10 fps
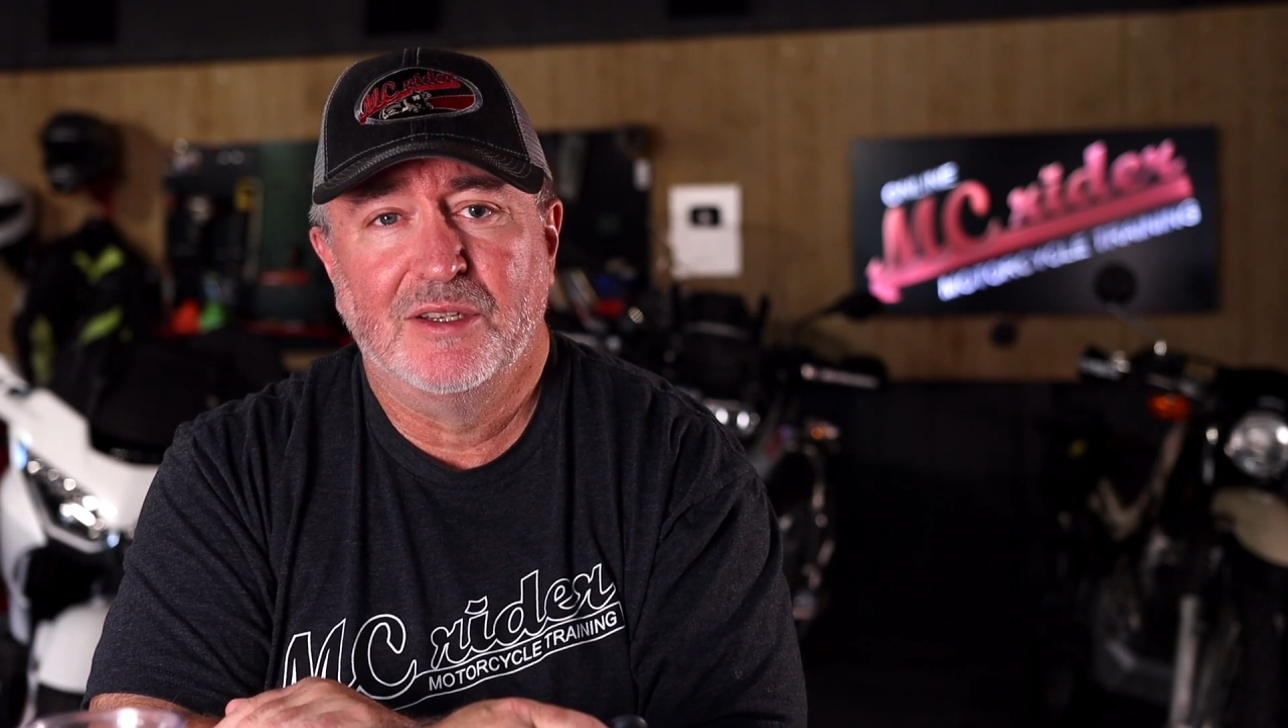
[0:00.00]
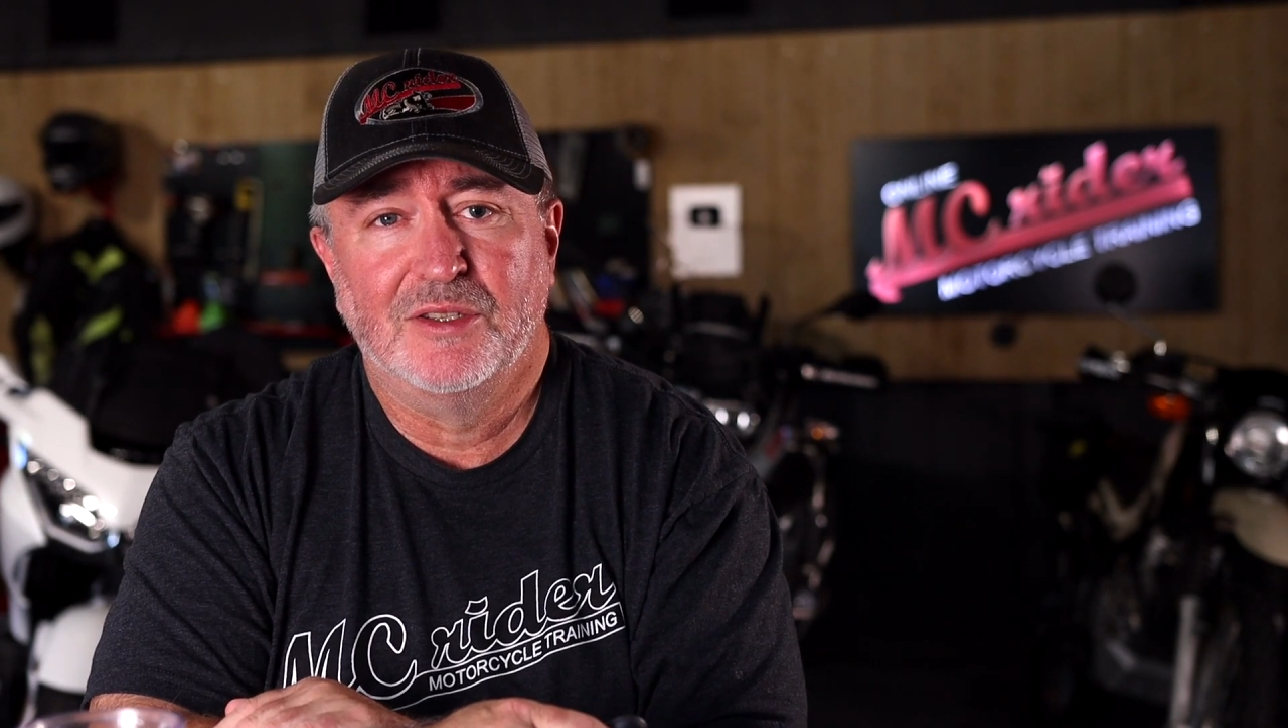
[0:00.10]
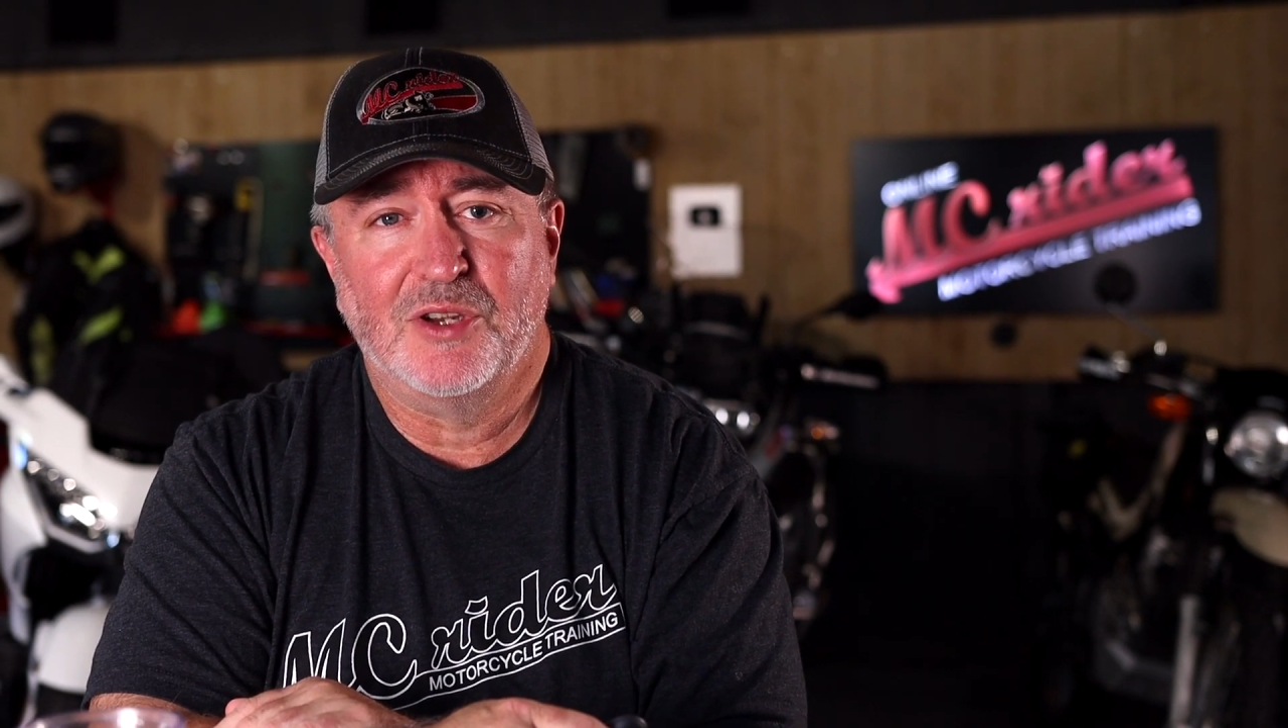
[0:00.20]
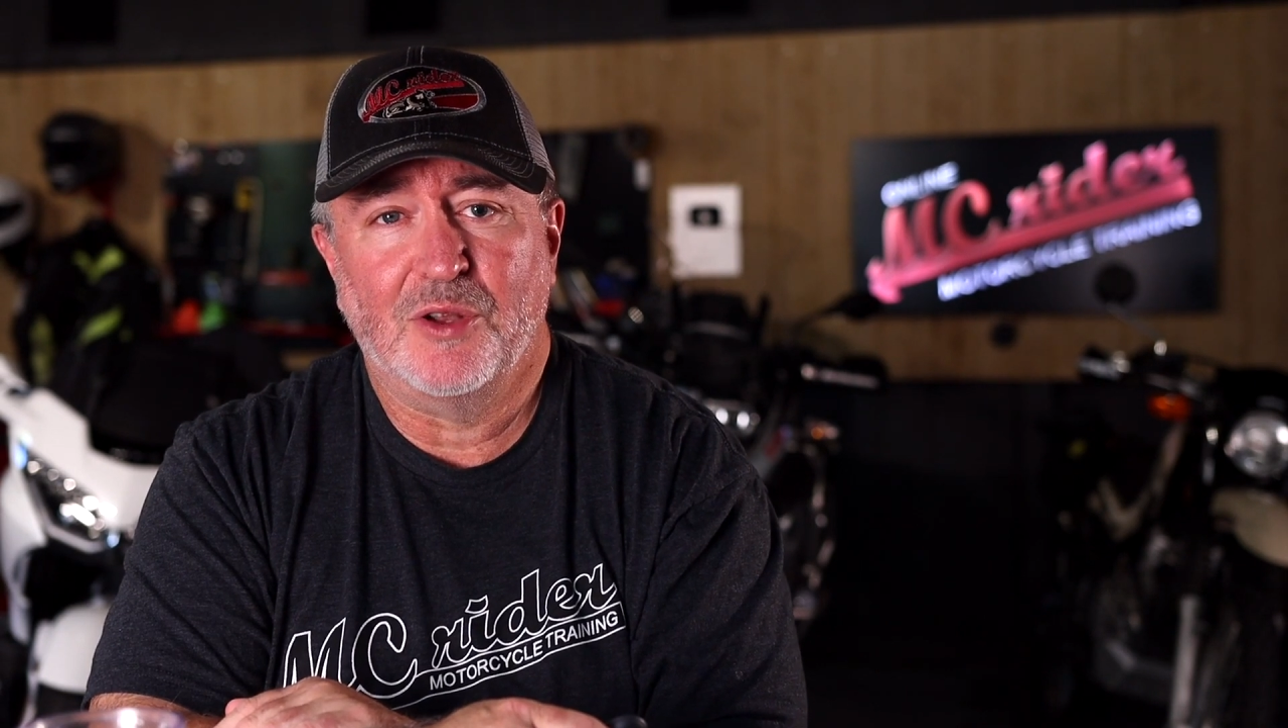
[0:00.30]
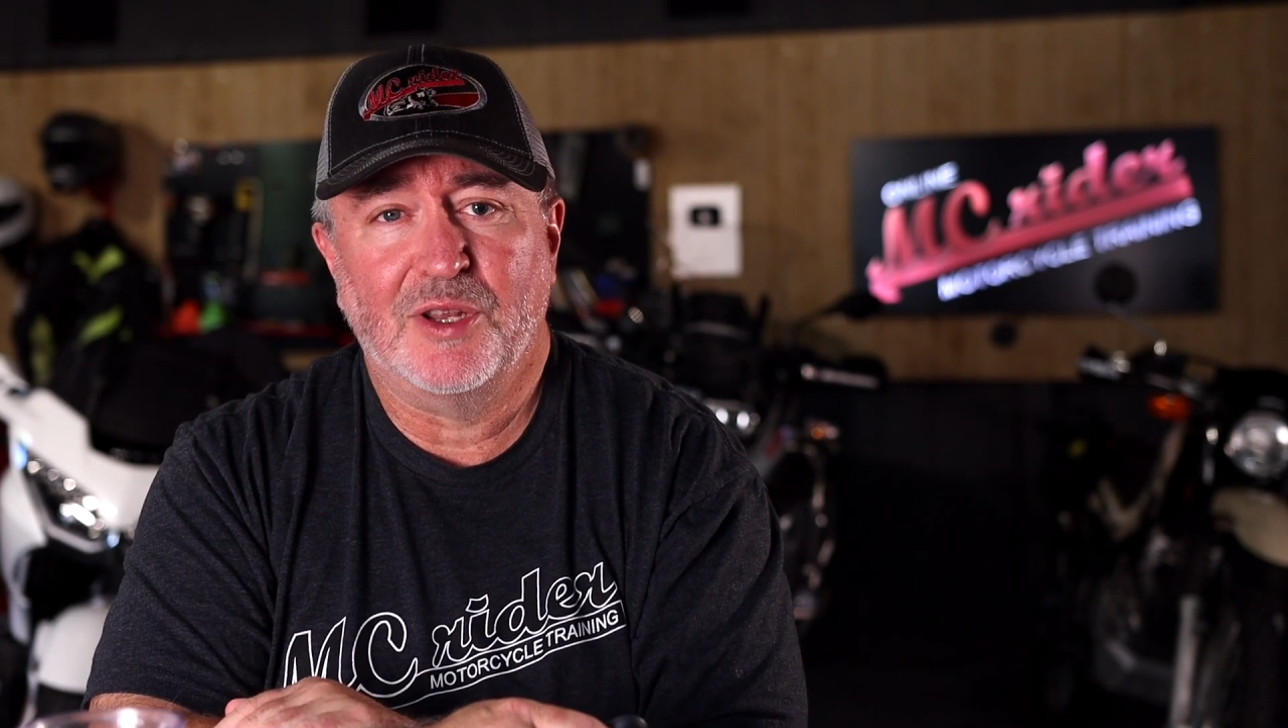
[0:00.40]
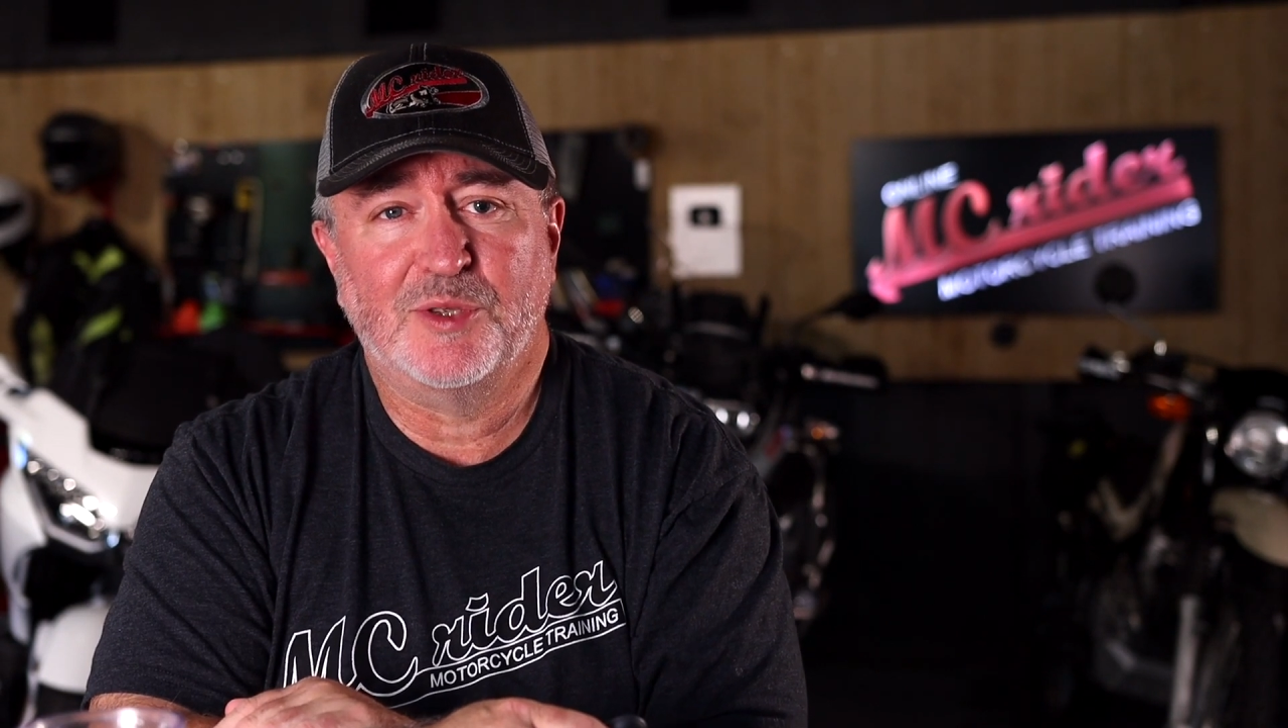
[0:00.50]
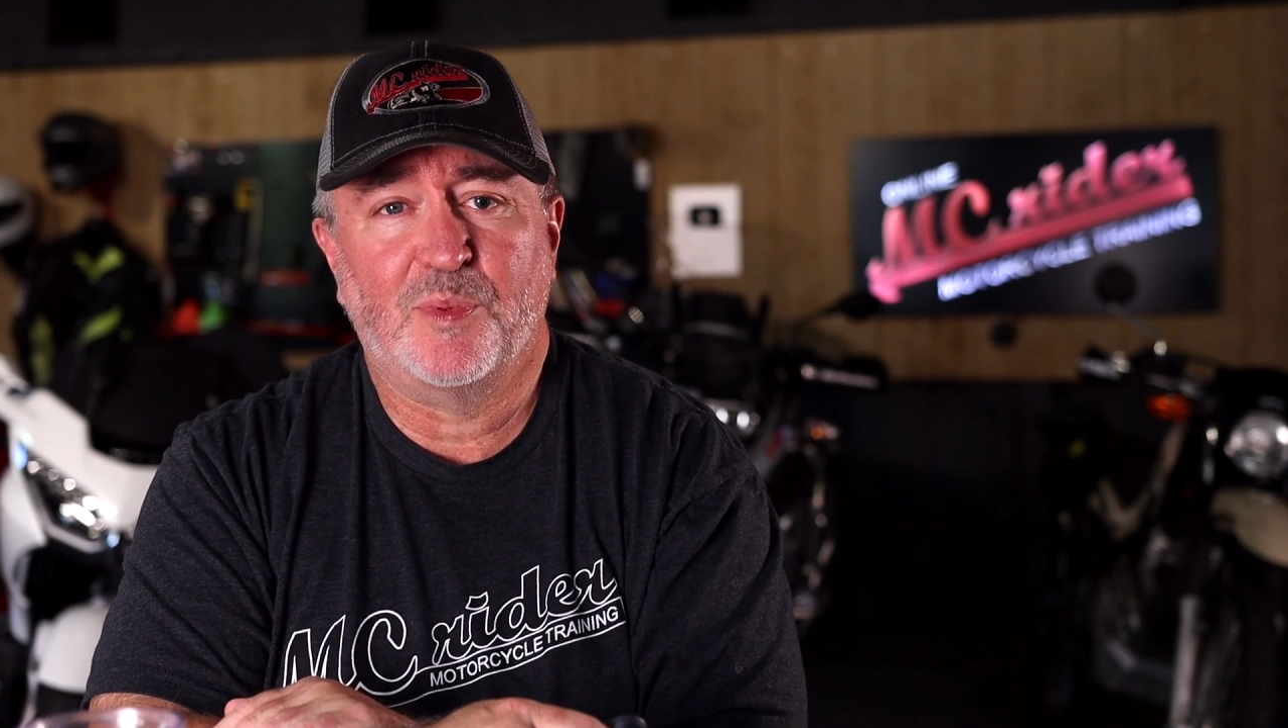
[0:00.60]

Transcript: So let's